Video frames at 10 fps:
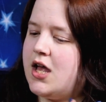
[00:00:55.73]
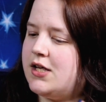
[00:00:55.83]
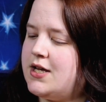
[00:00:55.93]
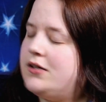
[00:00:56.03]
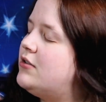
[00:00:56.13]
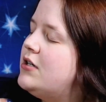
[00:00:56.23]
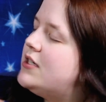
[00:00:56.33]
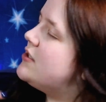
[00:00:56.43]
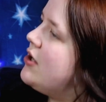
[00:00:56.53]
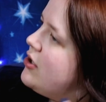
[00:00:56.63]
and
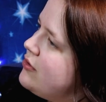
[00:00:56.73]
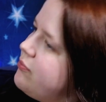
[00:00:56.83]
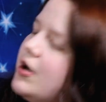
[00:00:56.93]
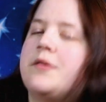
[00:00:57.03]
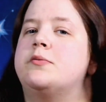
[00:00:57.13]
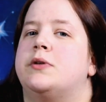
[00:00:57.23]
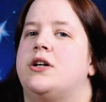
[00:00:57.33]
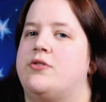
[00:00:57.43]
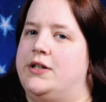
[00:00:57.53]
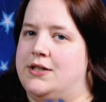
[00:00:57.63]
it's all probably
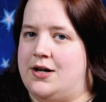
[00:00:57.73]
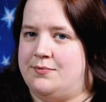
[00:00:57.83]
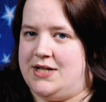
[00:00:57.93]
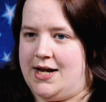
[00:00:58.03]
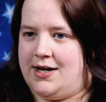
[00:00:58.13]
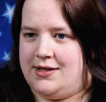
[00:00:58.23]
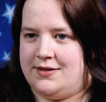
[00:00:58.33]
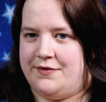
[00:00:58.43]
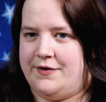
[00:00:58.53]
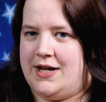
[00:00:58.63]
going to come to head in
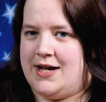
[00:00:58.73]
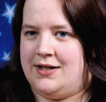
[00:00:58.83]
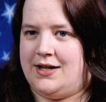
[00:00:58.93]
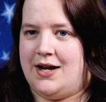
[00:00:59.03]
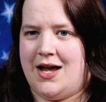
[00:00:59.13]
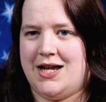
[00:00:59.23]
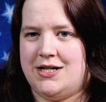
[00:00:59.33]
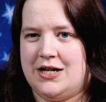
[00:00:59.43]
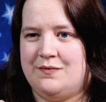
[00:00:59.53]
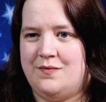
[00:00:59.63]
the finale, and
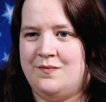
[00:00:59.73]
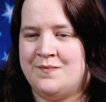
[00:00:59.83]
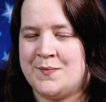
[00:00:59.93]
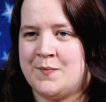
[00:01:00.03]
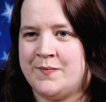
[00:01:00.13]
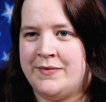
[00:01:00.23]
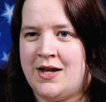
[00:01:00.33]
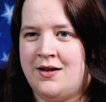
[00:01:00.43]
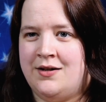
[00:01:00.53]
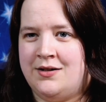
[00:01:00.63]
I'm
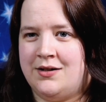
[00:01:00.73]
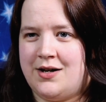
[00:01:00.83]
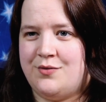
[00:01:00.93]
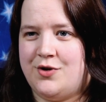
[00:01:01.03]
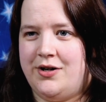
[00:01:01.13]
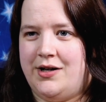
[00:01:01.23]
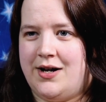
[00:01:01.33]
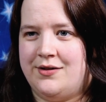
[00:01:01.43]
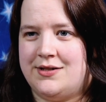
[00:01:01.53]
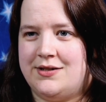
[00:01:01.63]
kind of worried
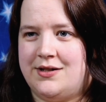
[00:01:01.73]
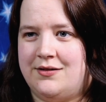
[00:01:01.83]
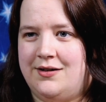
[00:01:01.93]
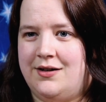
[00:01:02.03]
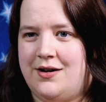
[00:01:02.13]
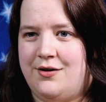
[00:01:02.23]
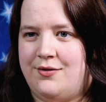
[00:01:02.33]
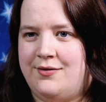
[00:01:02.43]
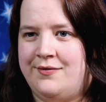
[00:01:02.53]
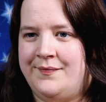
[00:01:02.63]
how this is all going to
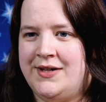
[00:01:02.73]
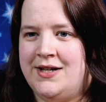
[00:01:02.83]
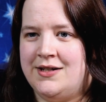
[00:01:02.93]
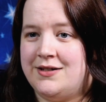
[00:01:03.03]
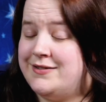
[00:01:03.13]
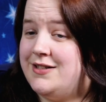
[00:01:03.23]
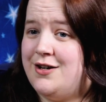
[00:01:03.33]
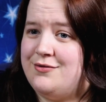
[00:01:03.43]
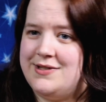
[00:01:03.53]
go. Because, you know,